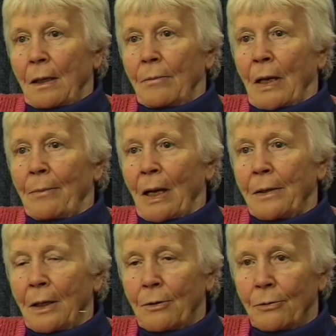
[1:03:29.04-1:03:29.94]
My
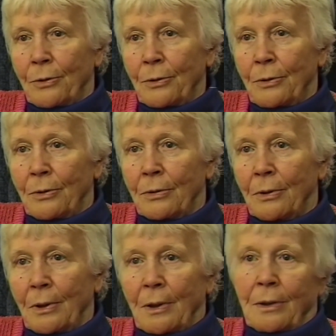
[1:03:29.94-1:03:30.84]
mother couldn't.
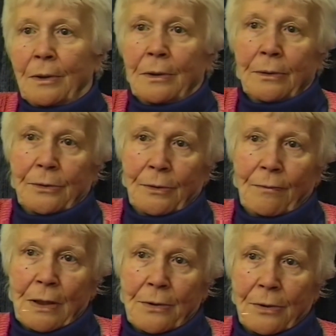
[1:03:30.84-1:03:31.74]
She
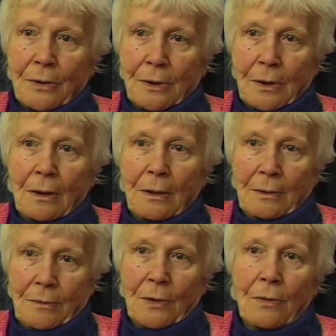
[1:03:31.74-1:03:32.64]
was,
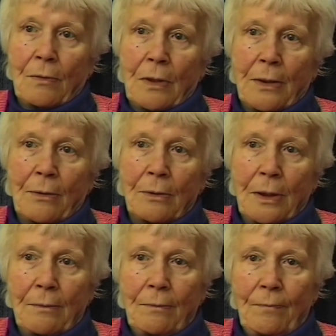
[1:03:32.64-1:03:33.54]
you know, an
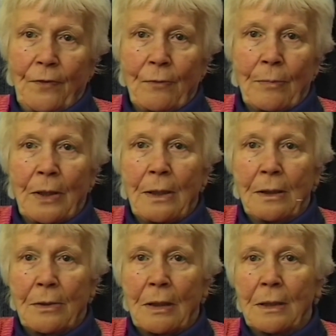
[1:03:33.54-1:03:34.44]
older woman,
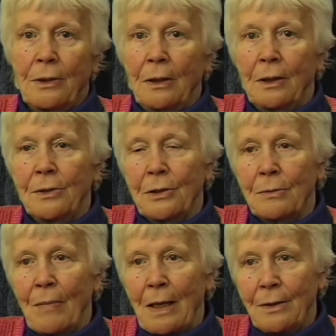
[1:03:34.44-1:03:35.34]
so I said, this is
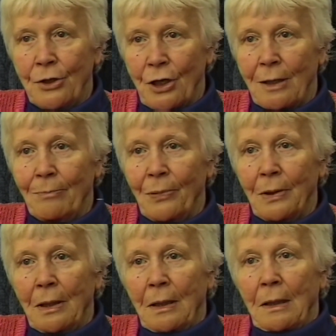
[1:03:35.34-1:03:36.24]
my job.
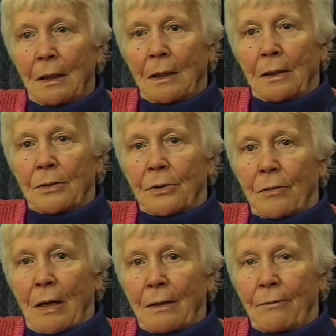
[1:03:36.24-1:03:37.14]

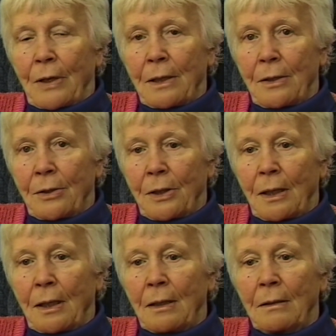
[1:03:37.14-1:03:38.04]
So I went
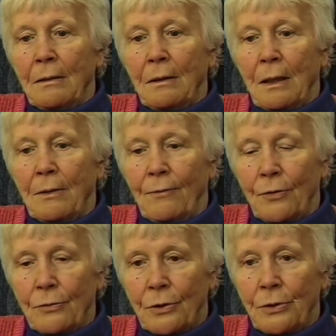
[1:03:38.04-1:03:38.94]
there, I
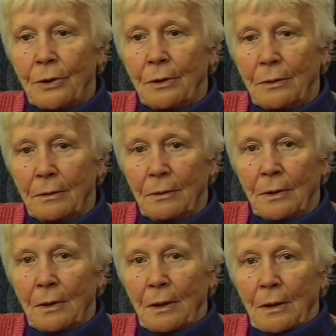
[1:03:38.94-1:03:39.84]
walked
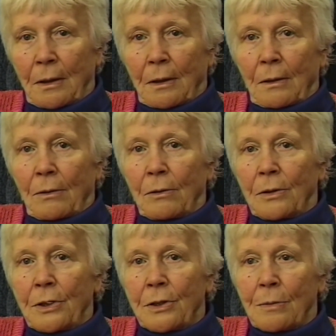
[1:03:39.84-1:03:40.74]
all
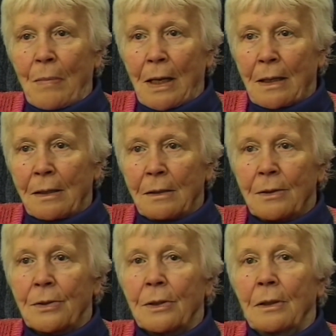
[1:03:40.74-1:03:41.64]
these
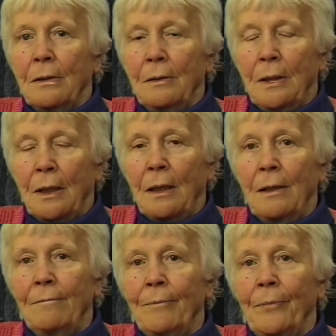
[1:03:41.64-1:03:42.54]
miles there,